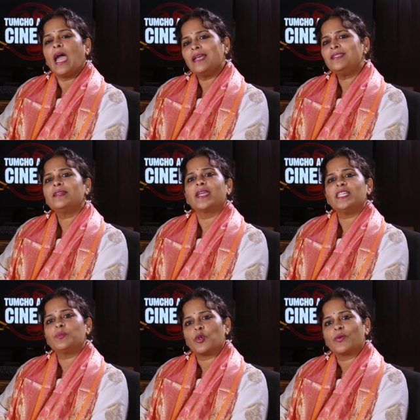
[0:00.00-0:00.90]
As the
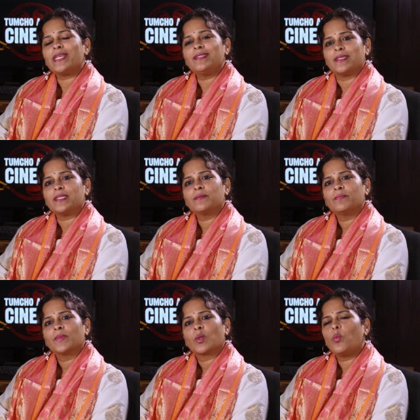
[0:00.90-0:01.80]
case progresses,
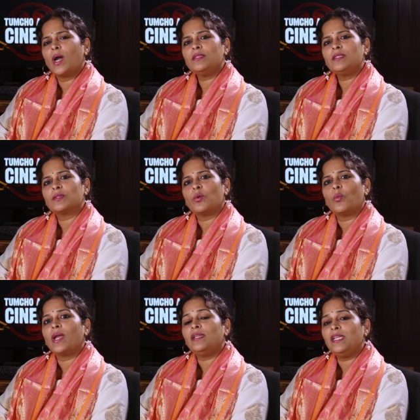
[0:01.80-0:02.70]
once
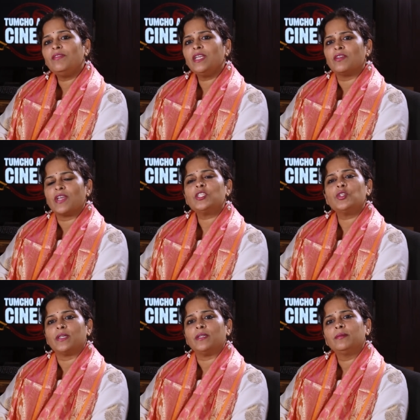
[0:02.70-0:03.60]
while leaving the
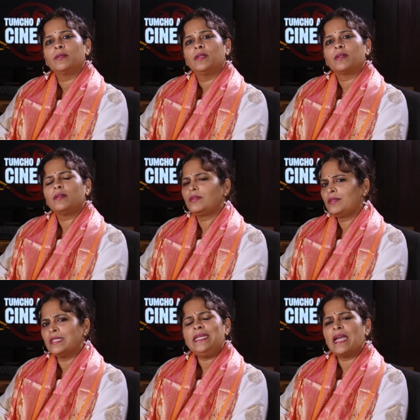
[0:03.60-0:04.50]
restaurant
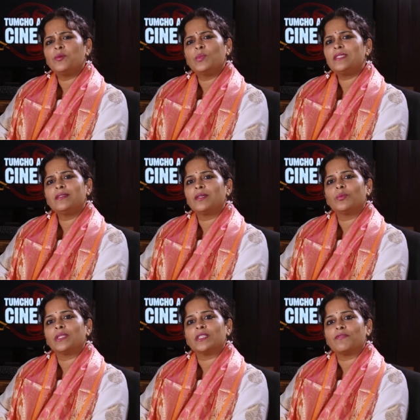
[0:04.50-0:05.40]
he had
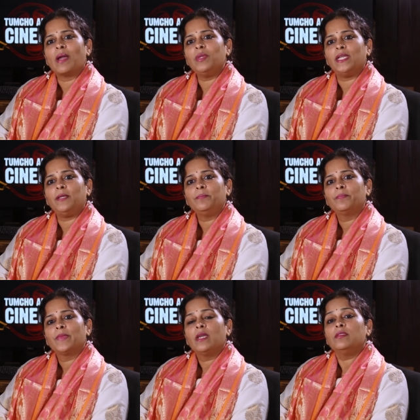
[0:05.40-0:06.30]
visited with his family,
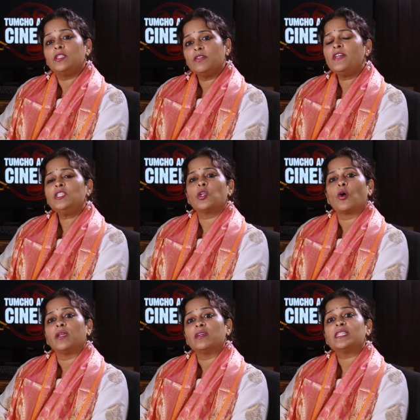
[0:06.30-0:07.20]
the defense
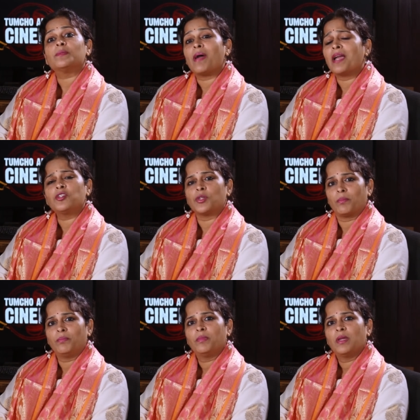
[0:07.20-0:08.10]
lawyer is bashed up